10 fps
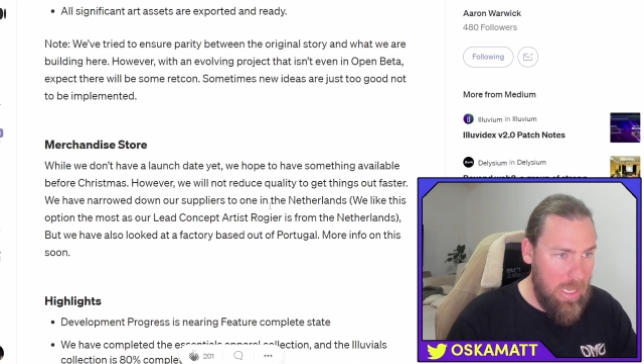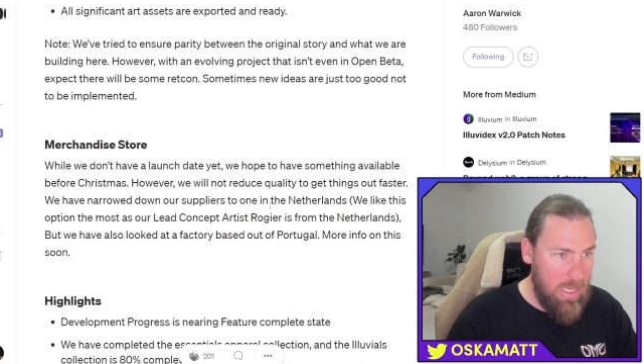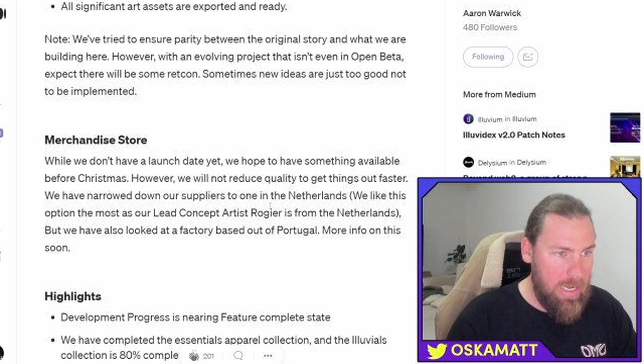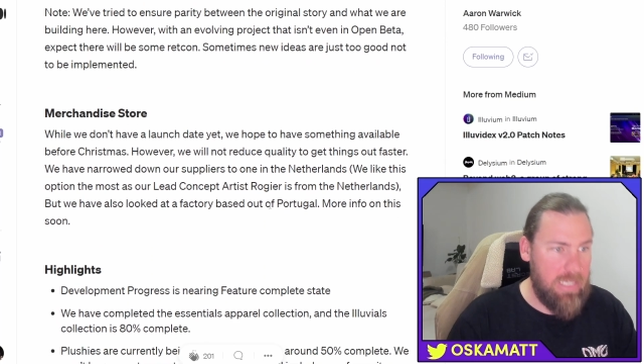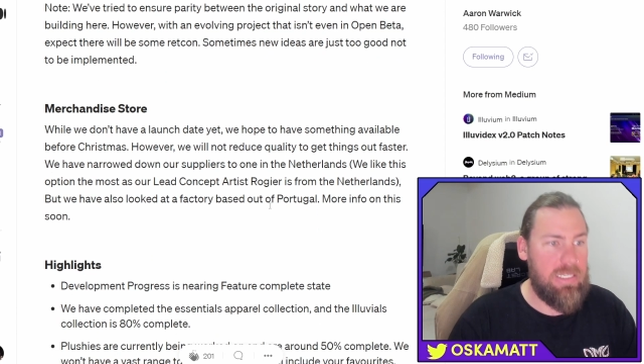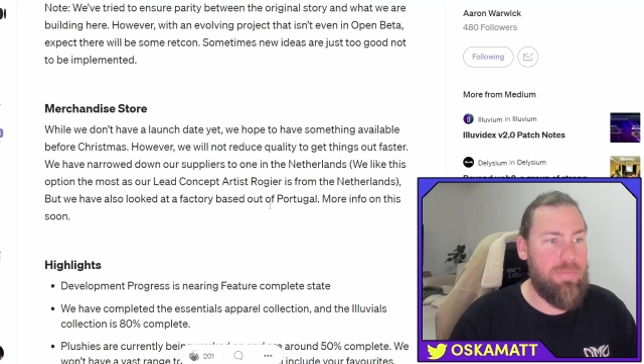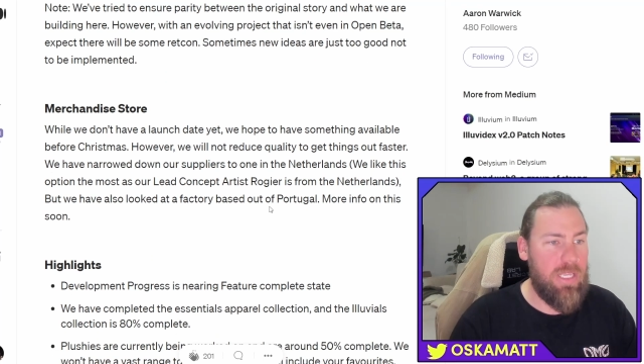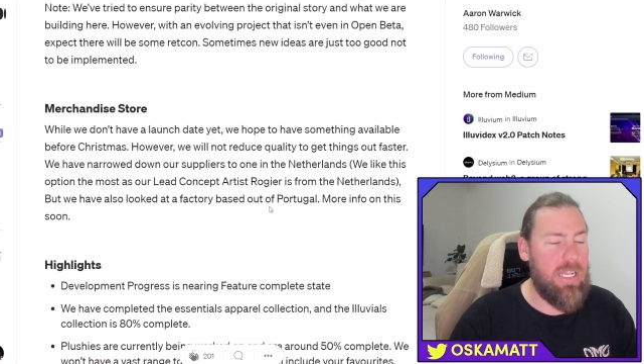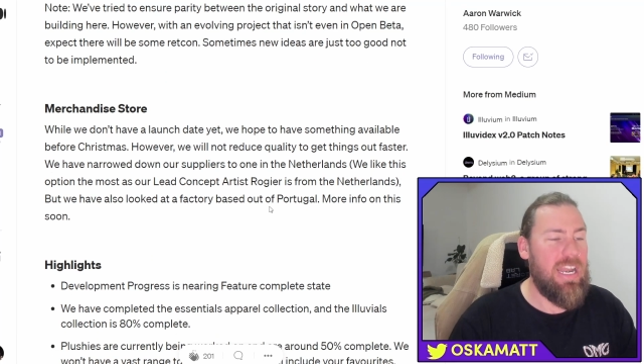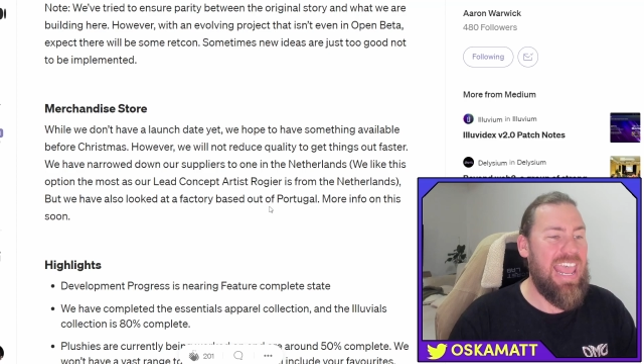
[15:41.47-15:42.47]
Now,
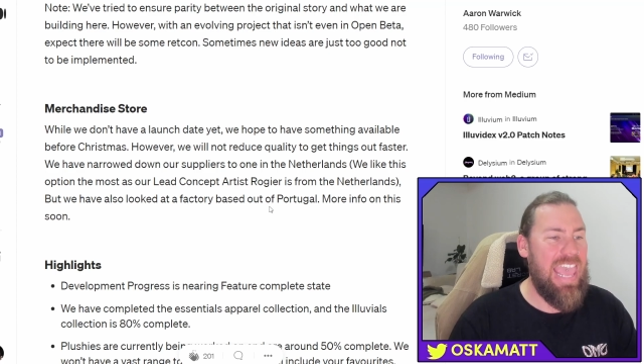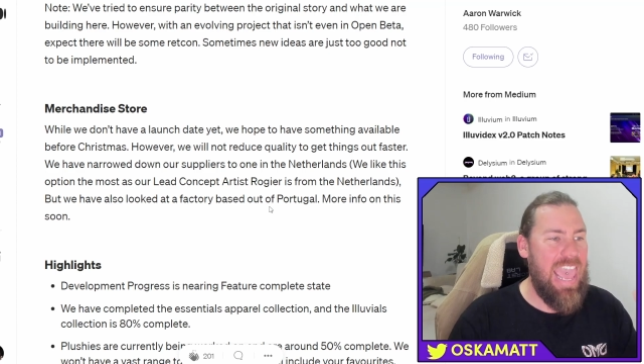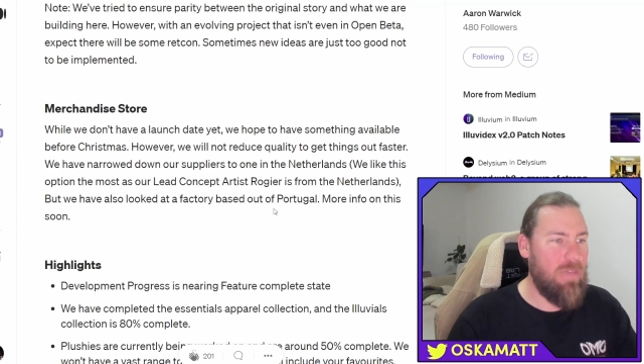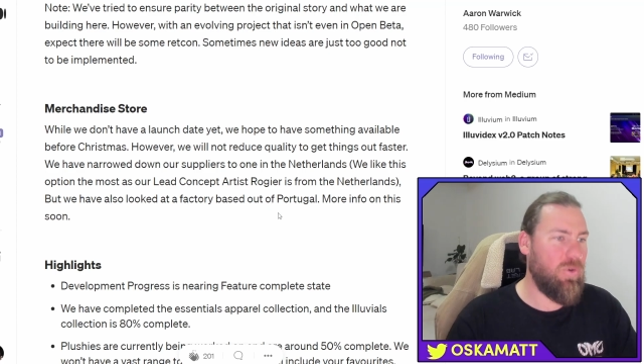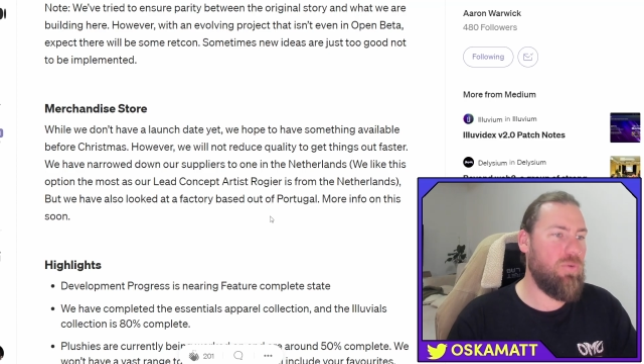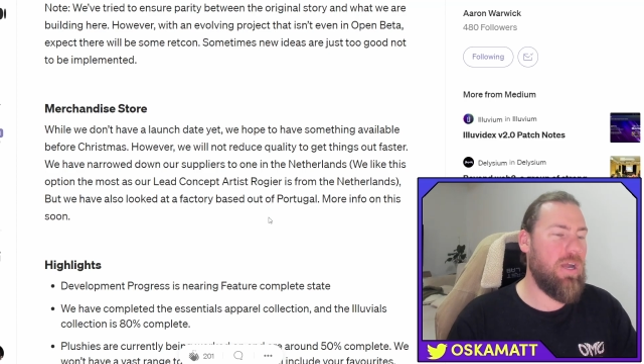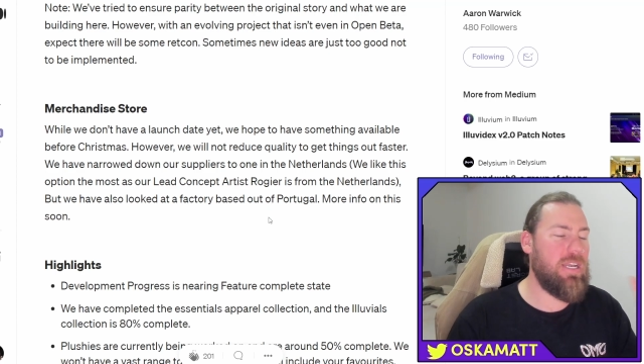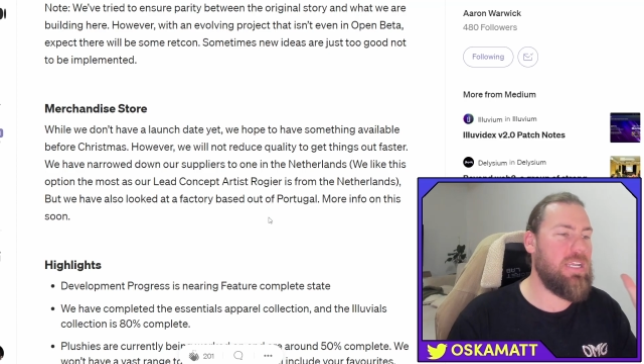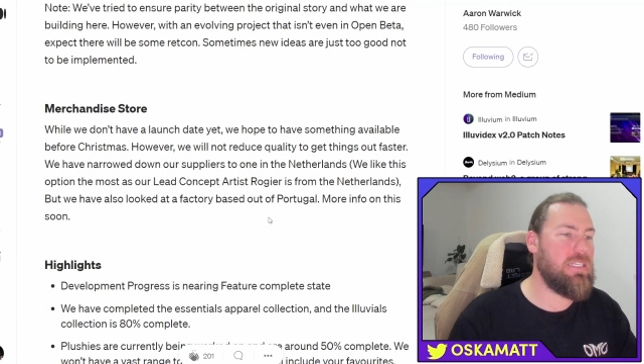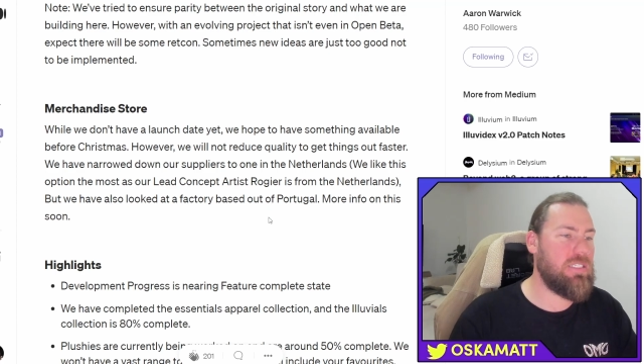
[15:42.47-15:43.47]
something that everyone
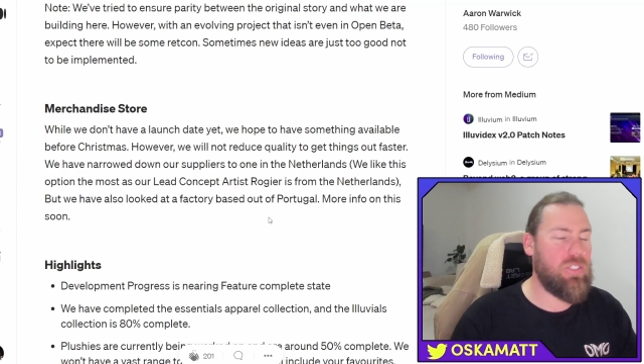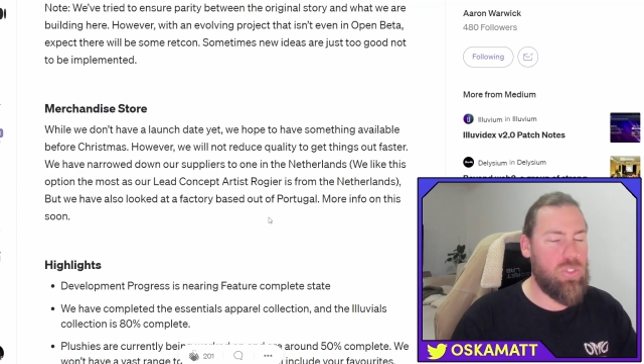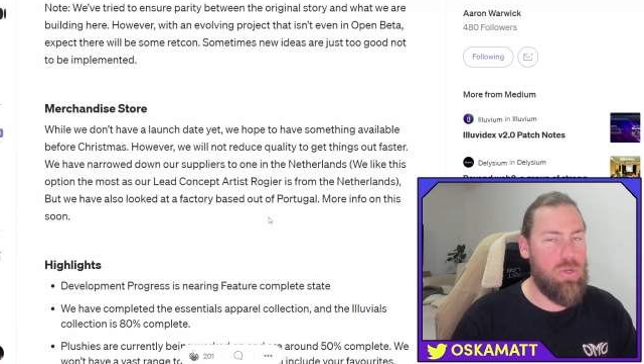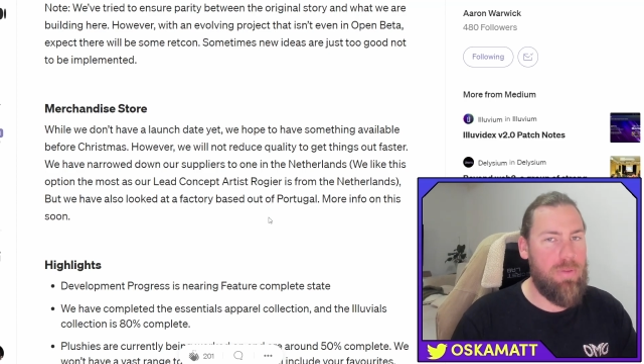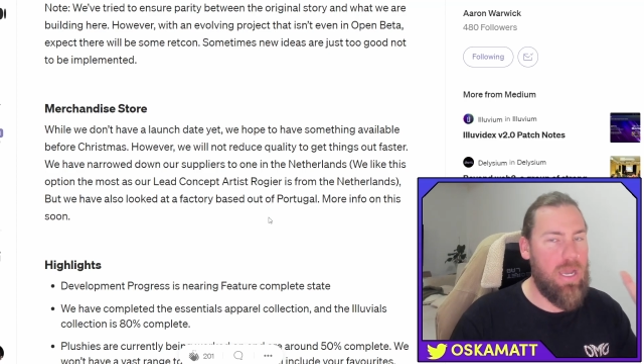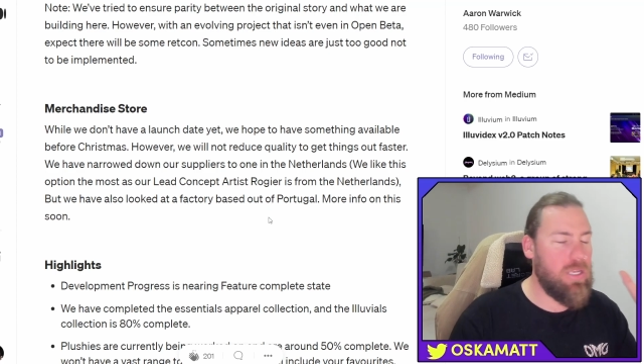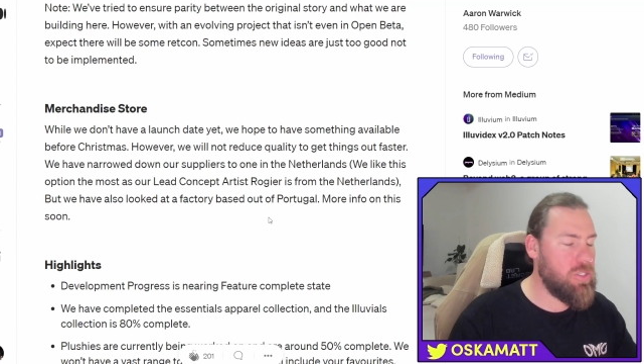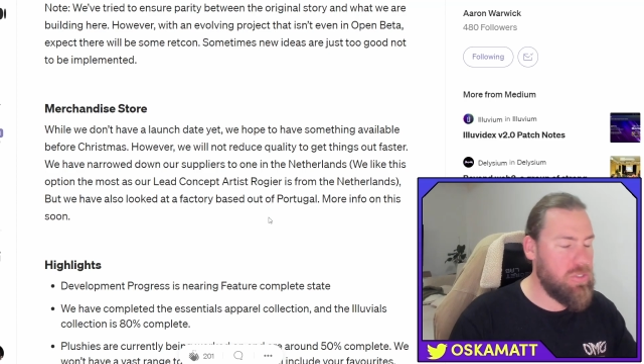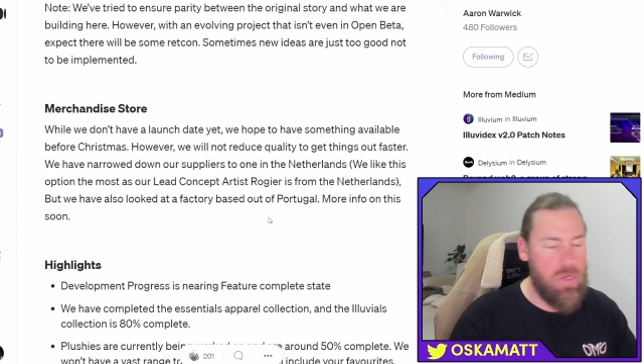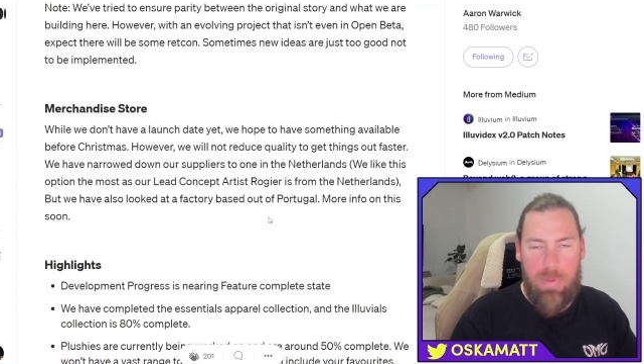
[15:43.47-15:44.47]
is
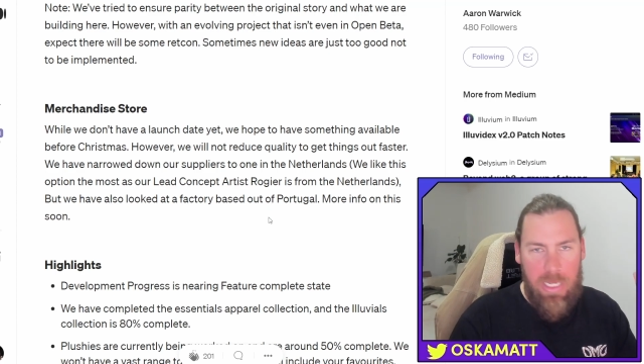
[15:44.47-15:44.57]
super